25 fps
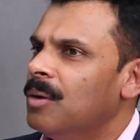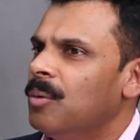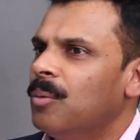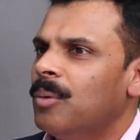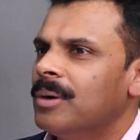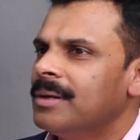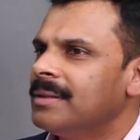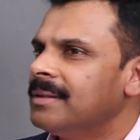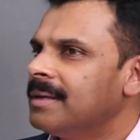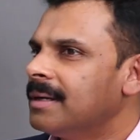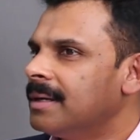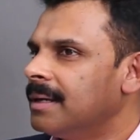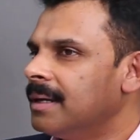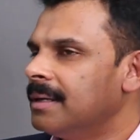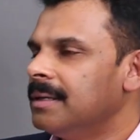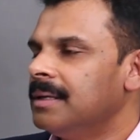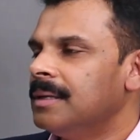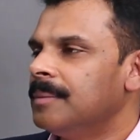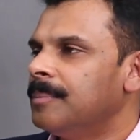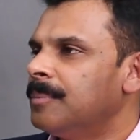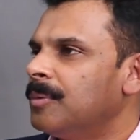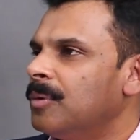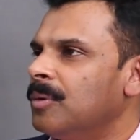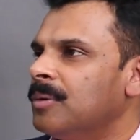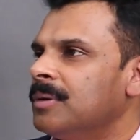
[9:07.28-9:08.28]
What is the career
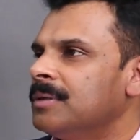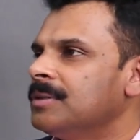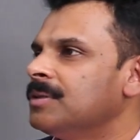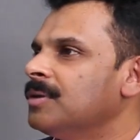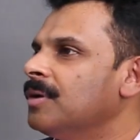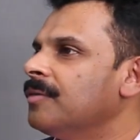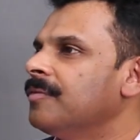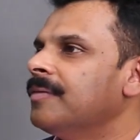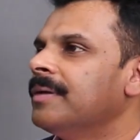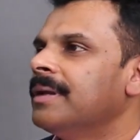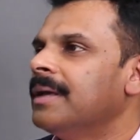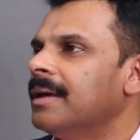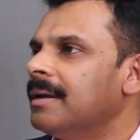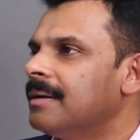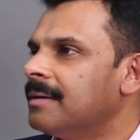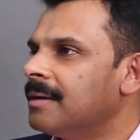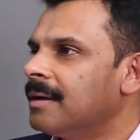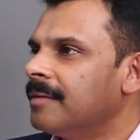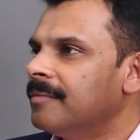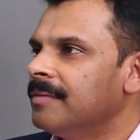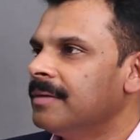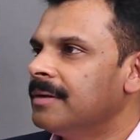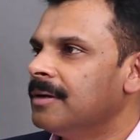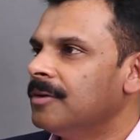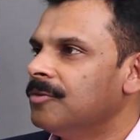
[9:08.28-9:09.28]
progression of an air
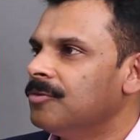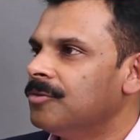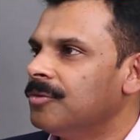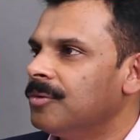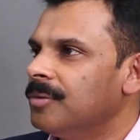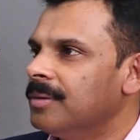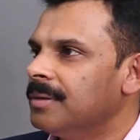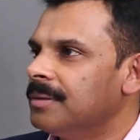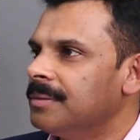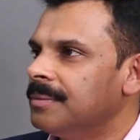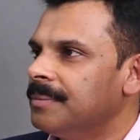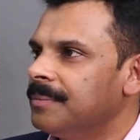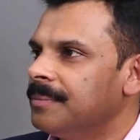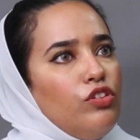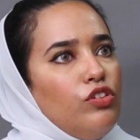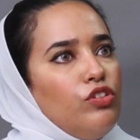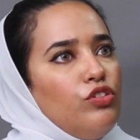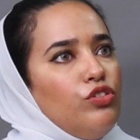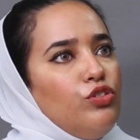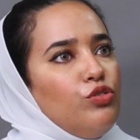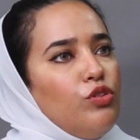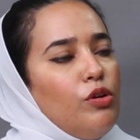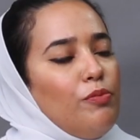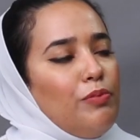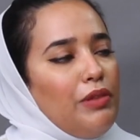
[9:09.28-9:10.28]
traffic controller?
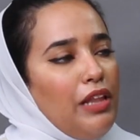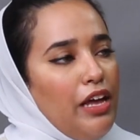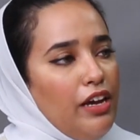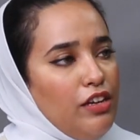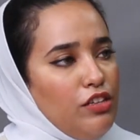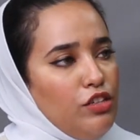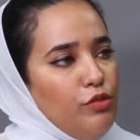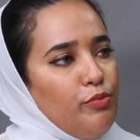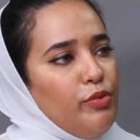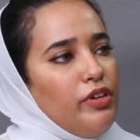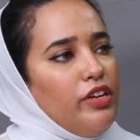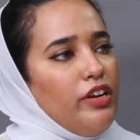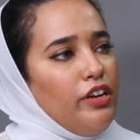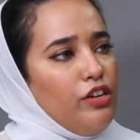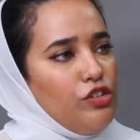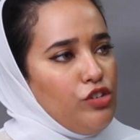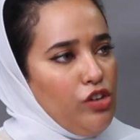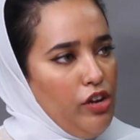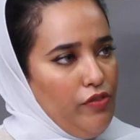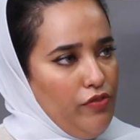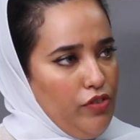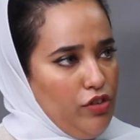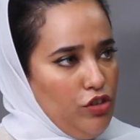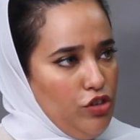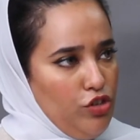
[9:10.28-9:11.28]
You apply to be an air
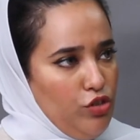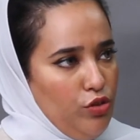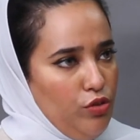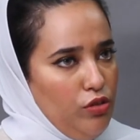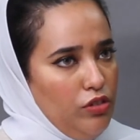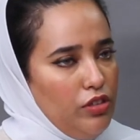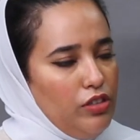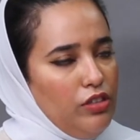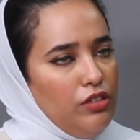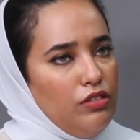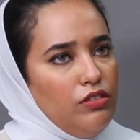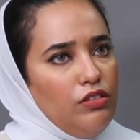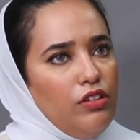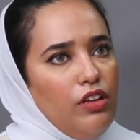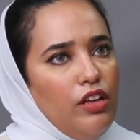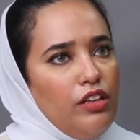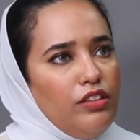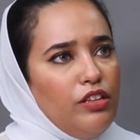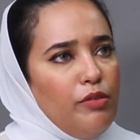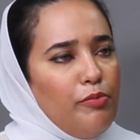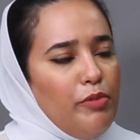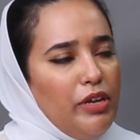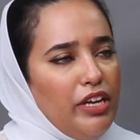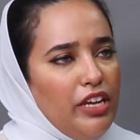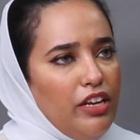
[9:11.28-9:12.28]
traffic controller.
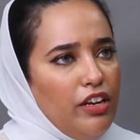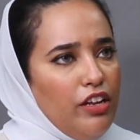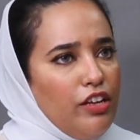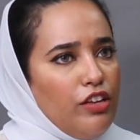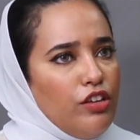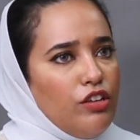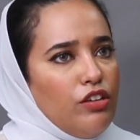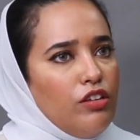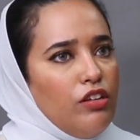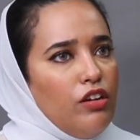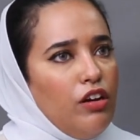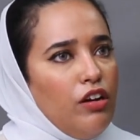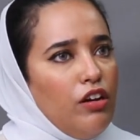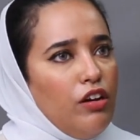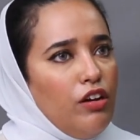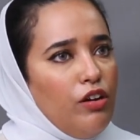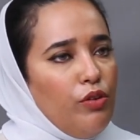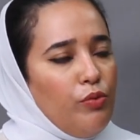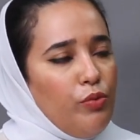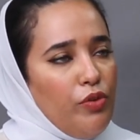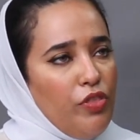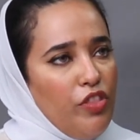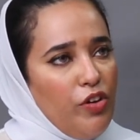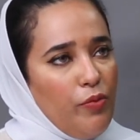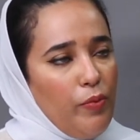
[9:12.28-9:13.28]
At the beginning,
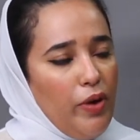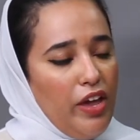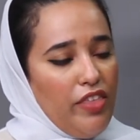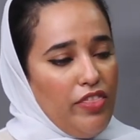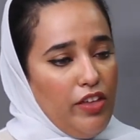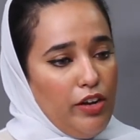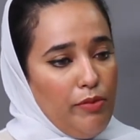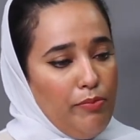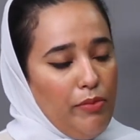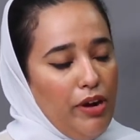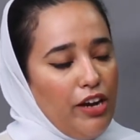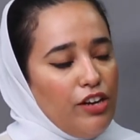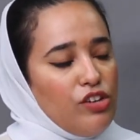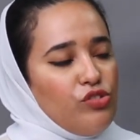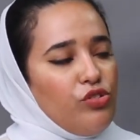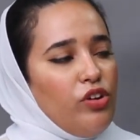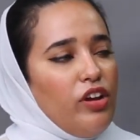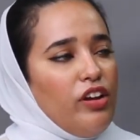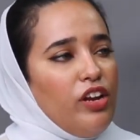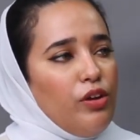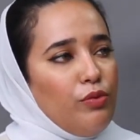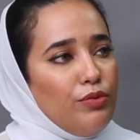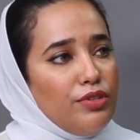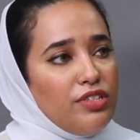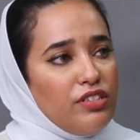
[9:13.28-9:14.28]
uh, with the way that my
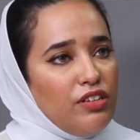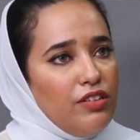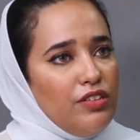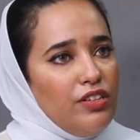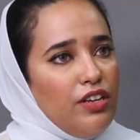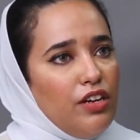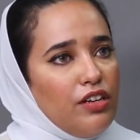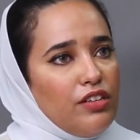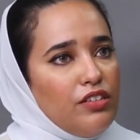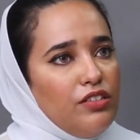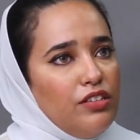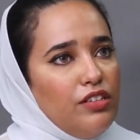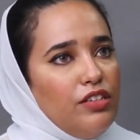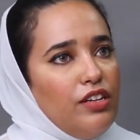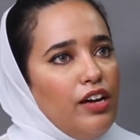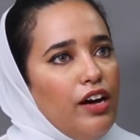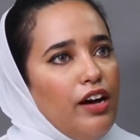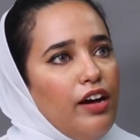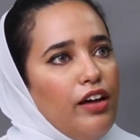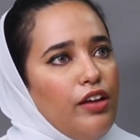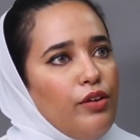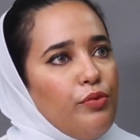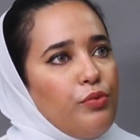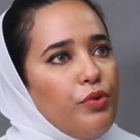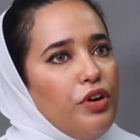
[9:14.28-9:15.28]
training was conducted,
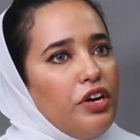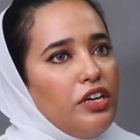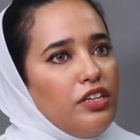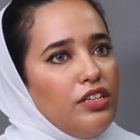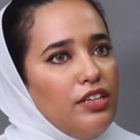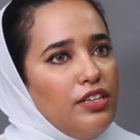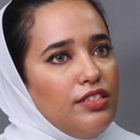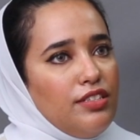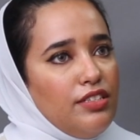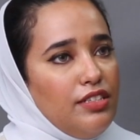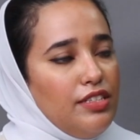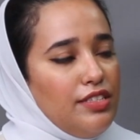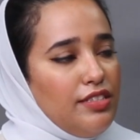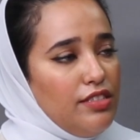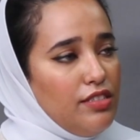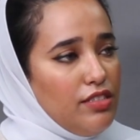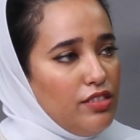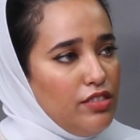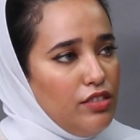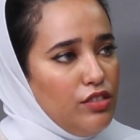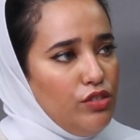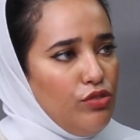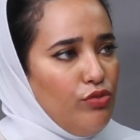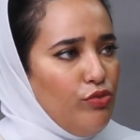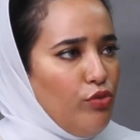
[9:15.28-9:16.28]
I worked as an
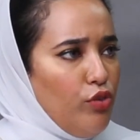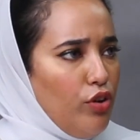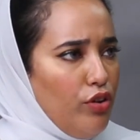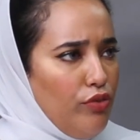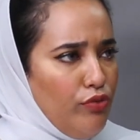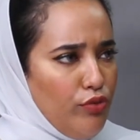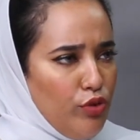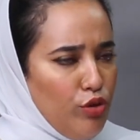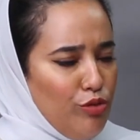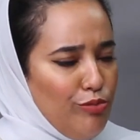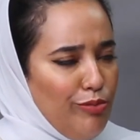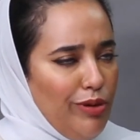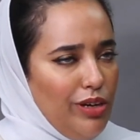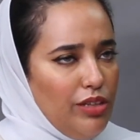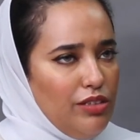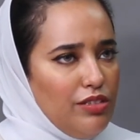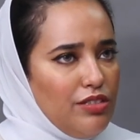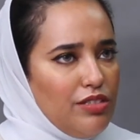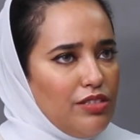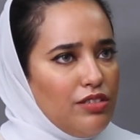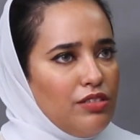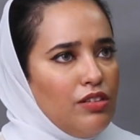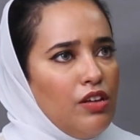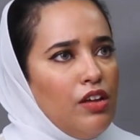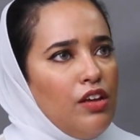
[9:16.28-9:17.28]
assistant for a few
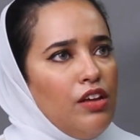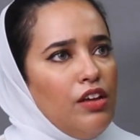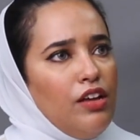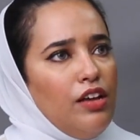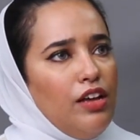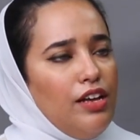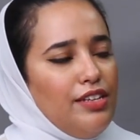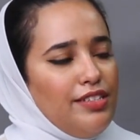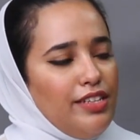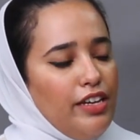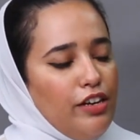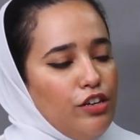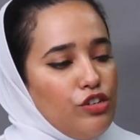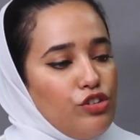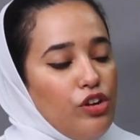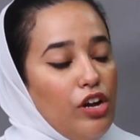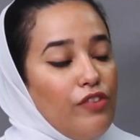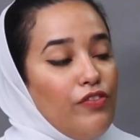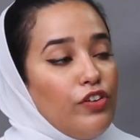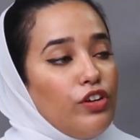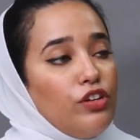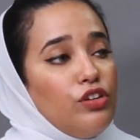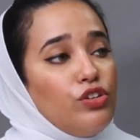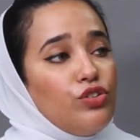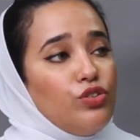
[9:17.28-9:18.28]
months as an air
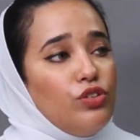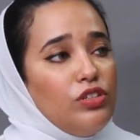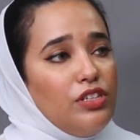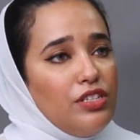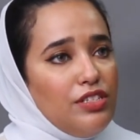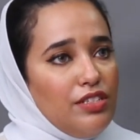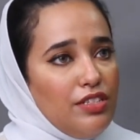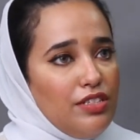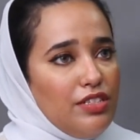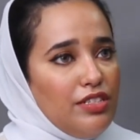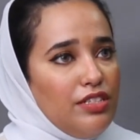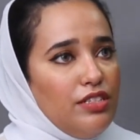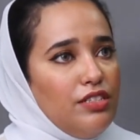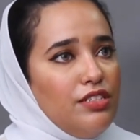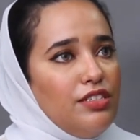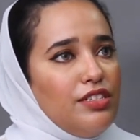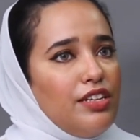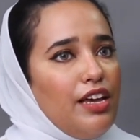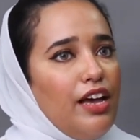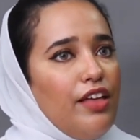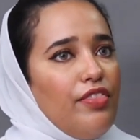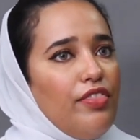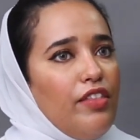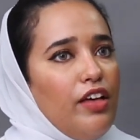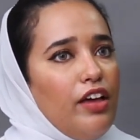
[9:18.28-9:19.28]
traffic control assistant,
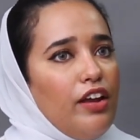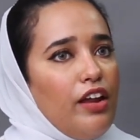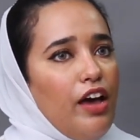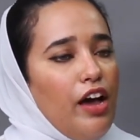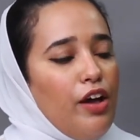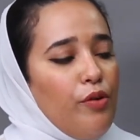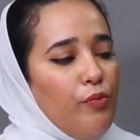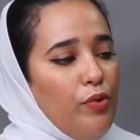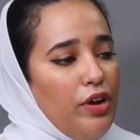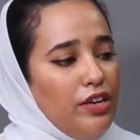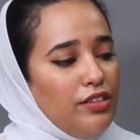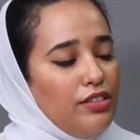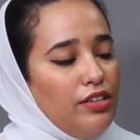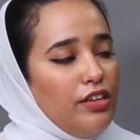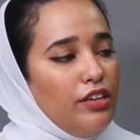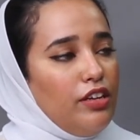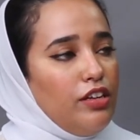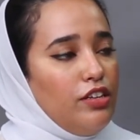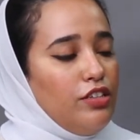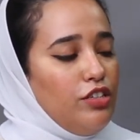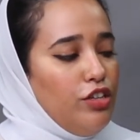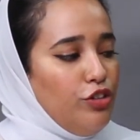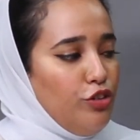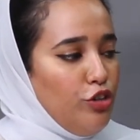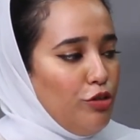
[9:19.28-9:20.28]
and then I went and
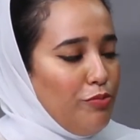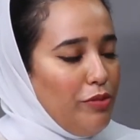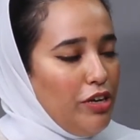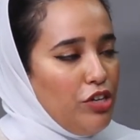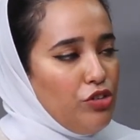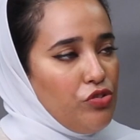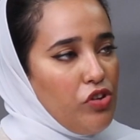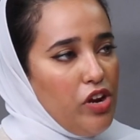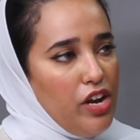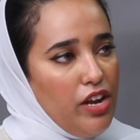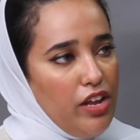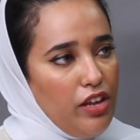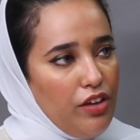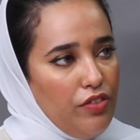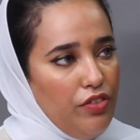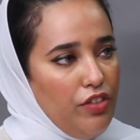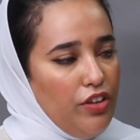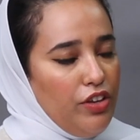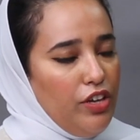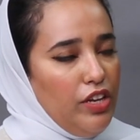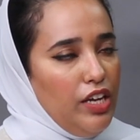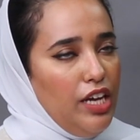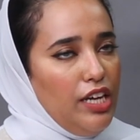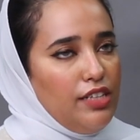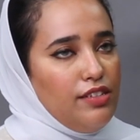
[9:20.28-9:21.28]
continued my training in
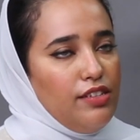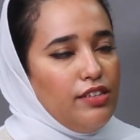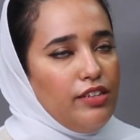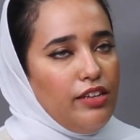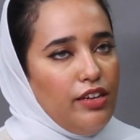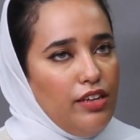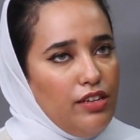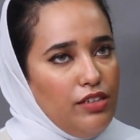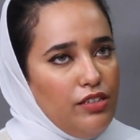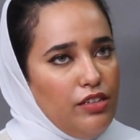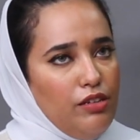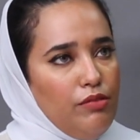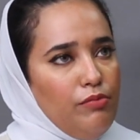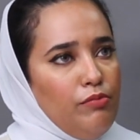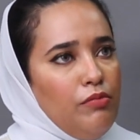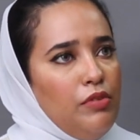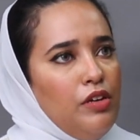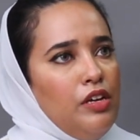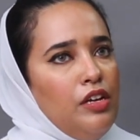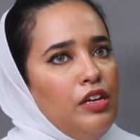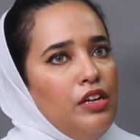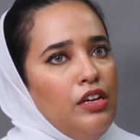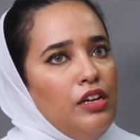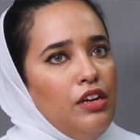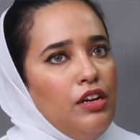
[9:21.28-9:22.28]
the United Kingdom
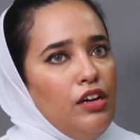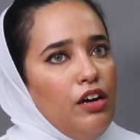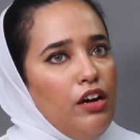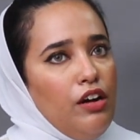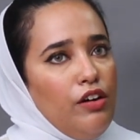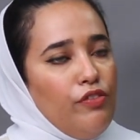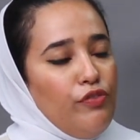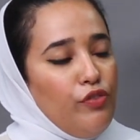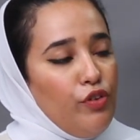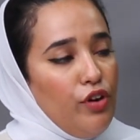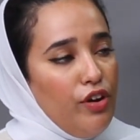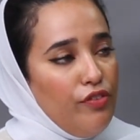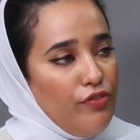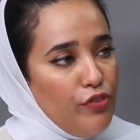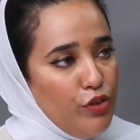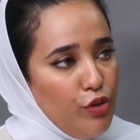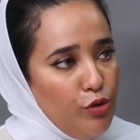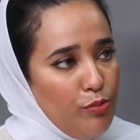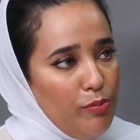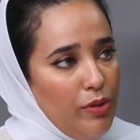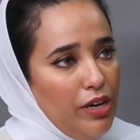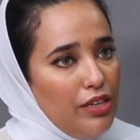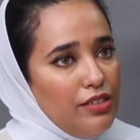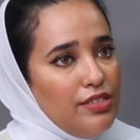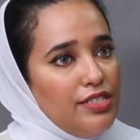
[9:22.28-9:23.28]
uh, for a
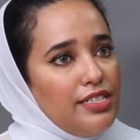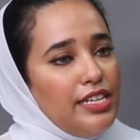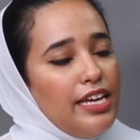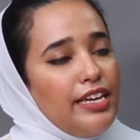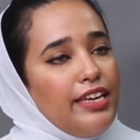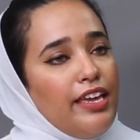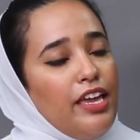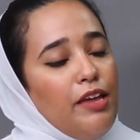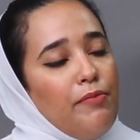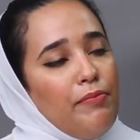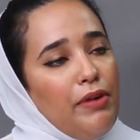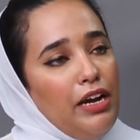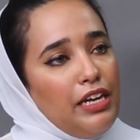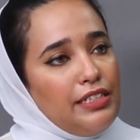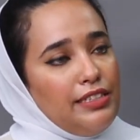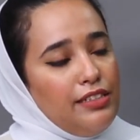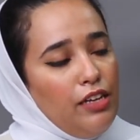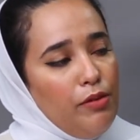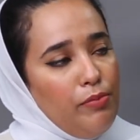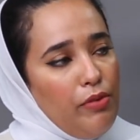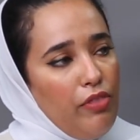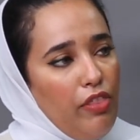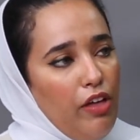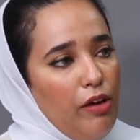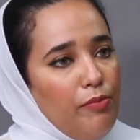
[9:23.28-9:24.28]
few months. I came back
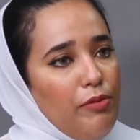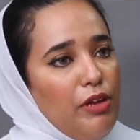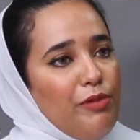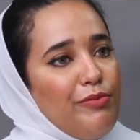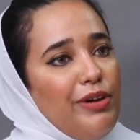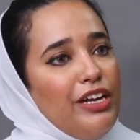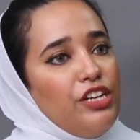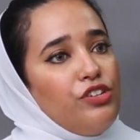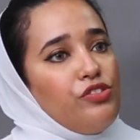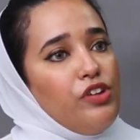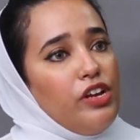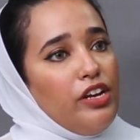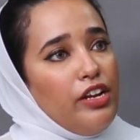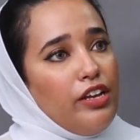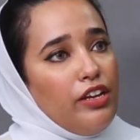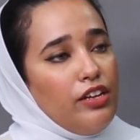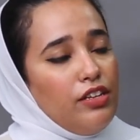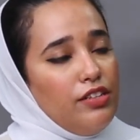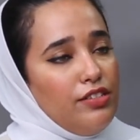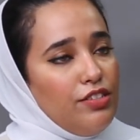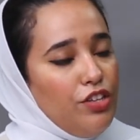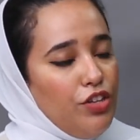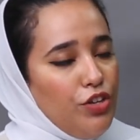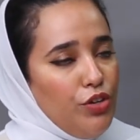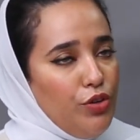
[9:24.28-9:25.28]
to Abu Dhabi, my training
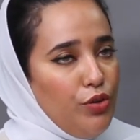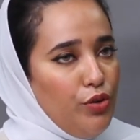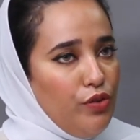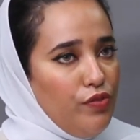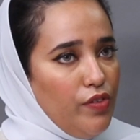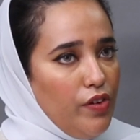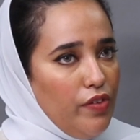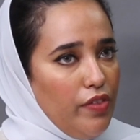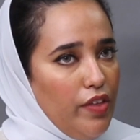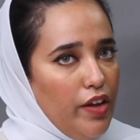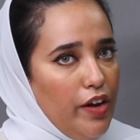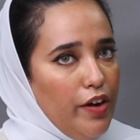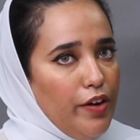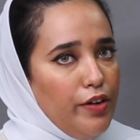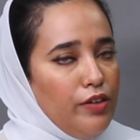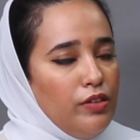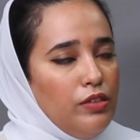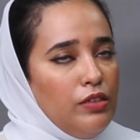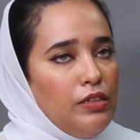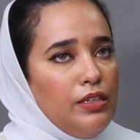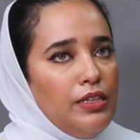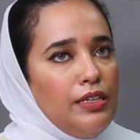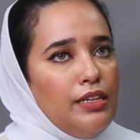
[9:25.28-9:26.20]
continued over there.